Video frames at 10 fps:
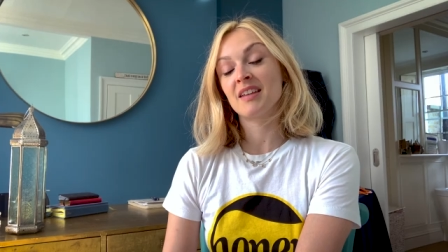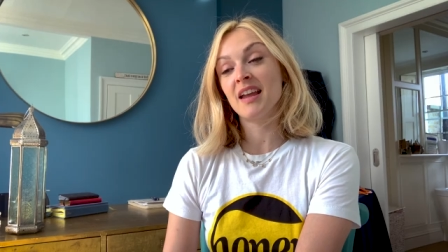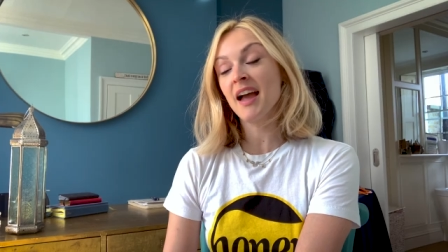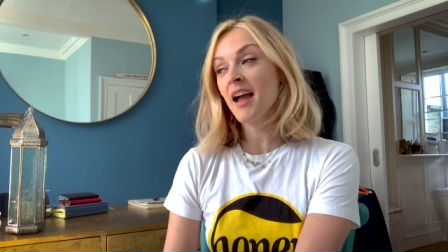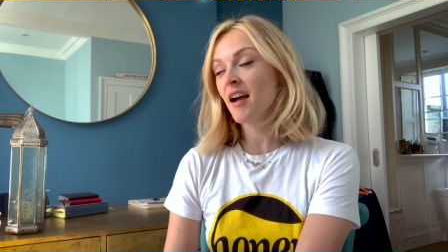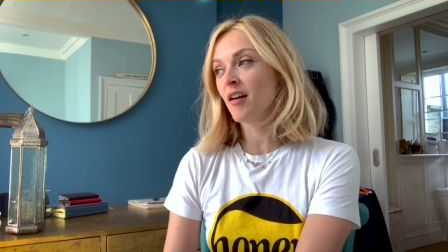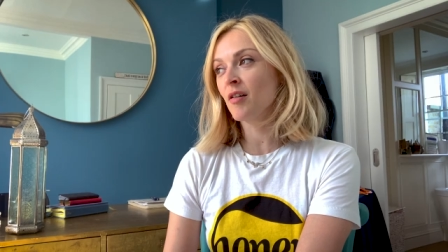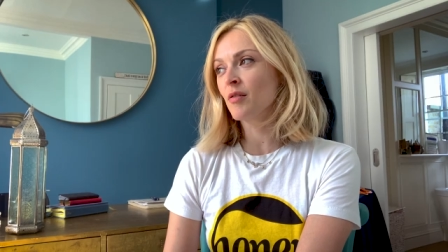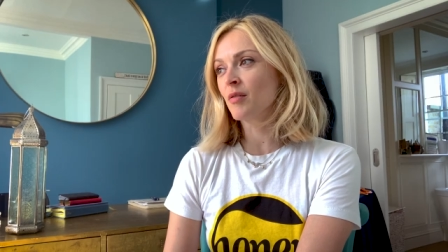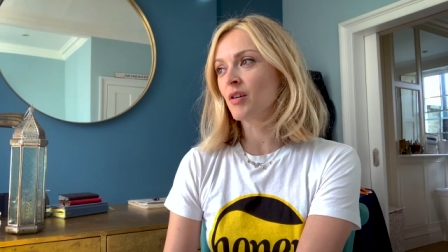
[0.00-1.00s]
Yeah.
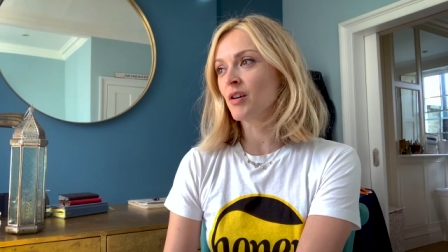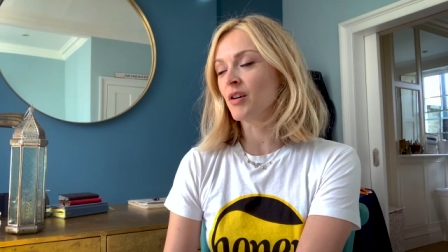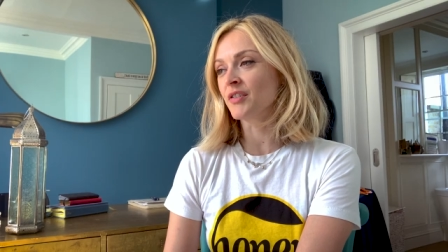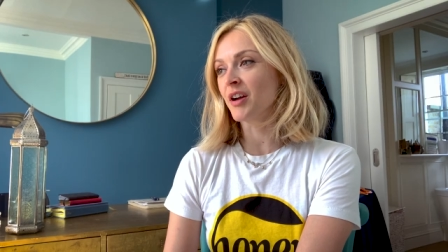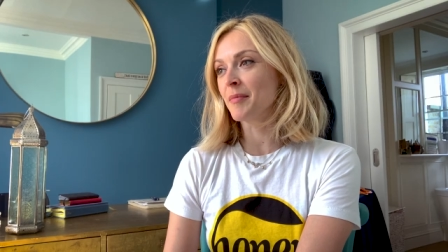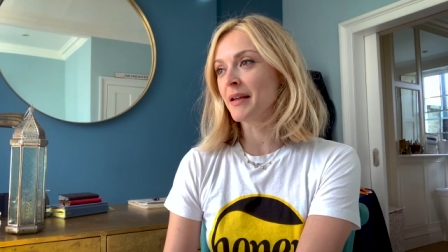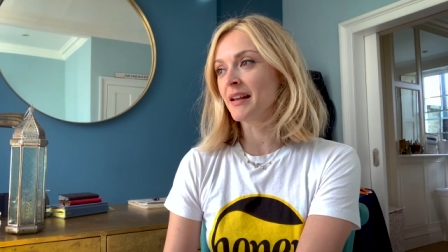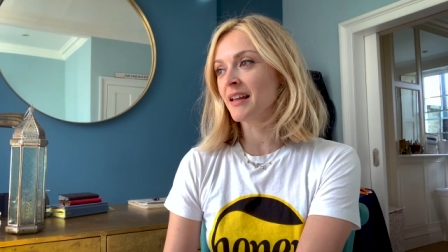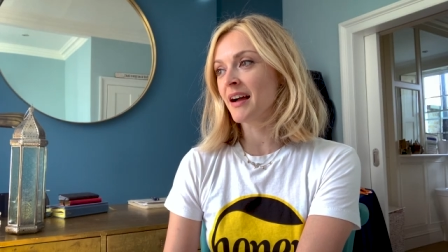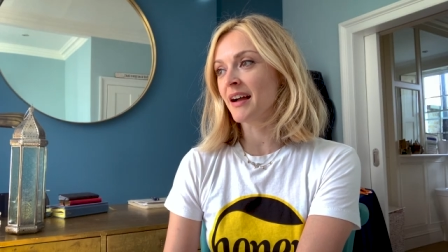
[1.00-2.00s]
Oh God. I
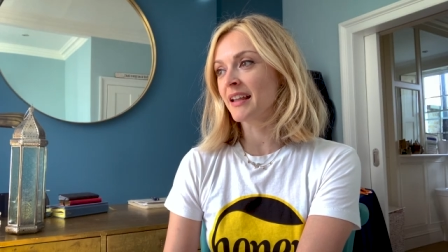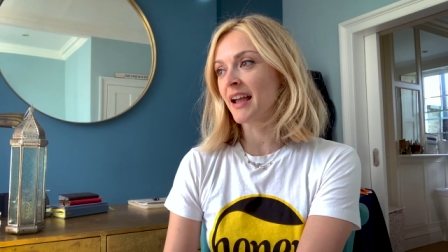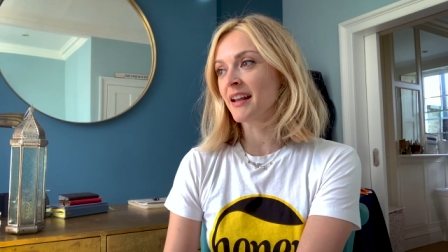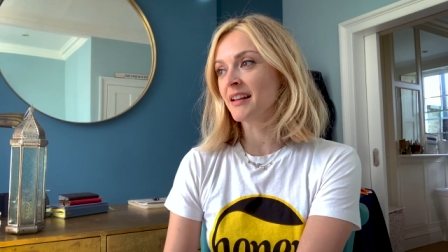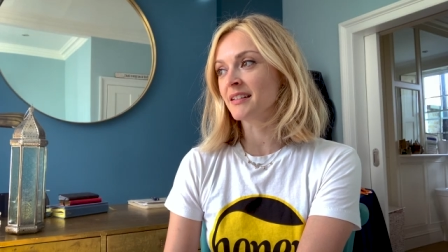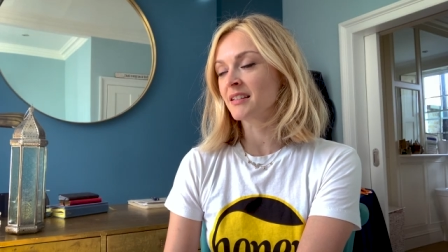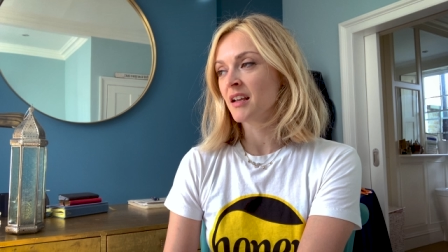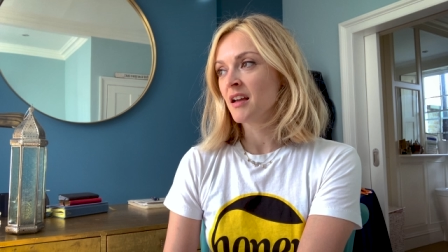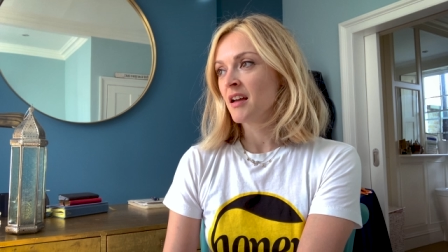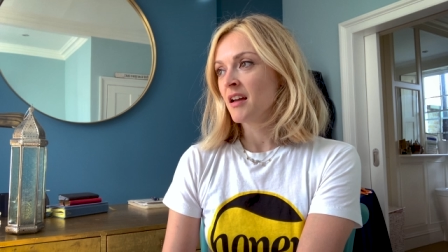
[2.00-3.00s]
mean, that again is
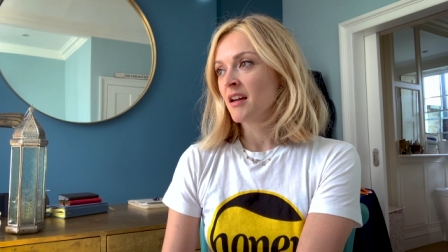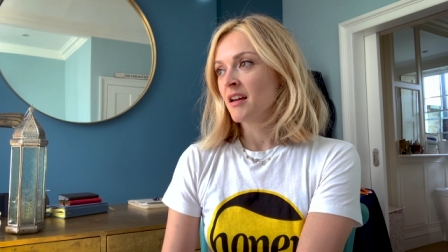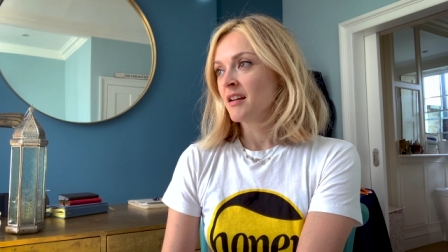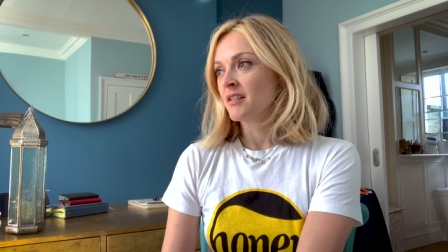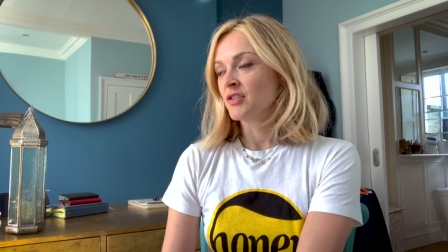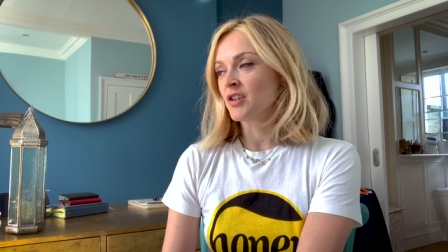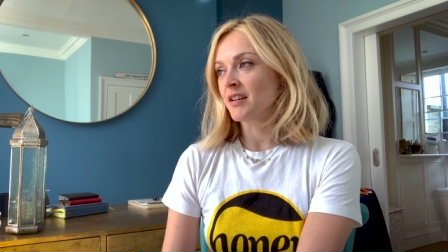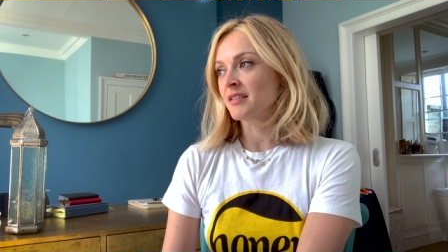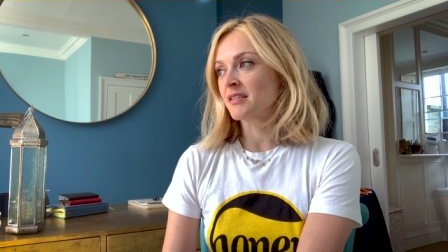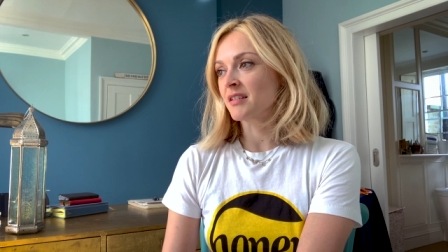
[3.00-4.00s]

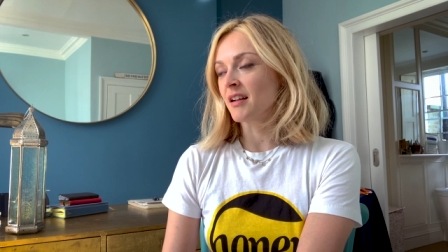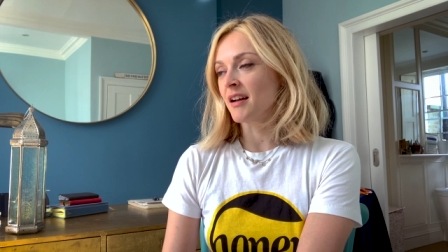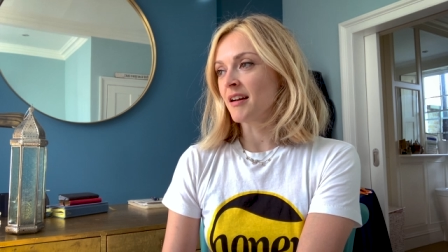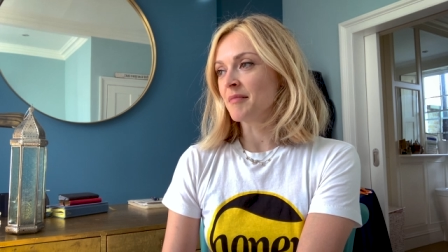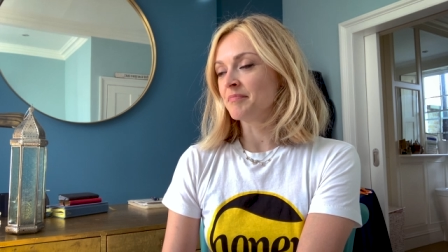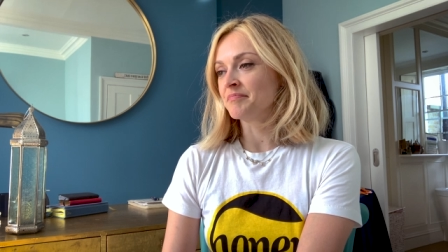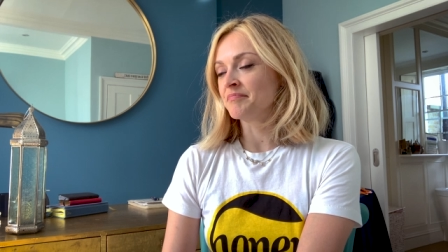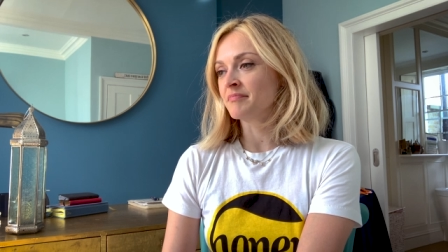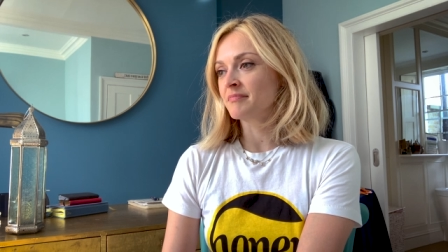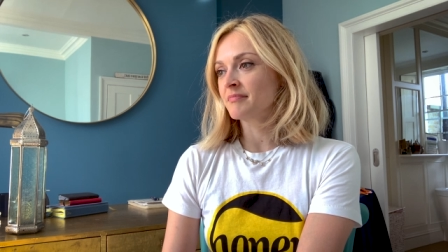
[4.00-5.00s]
just
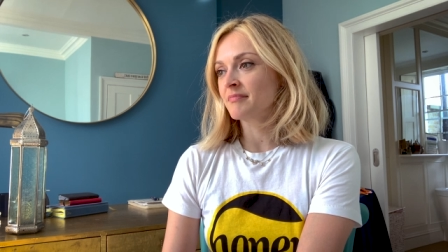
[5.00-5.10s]
um,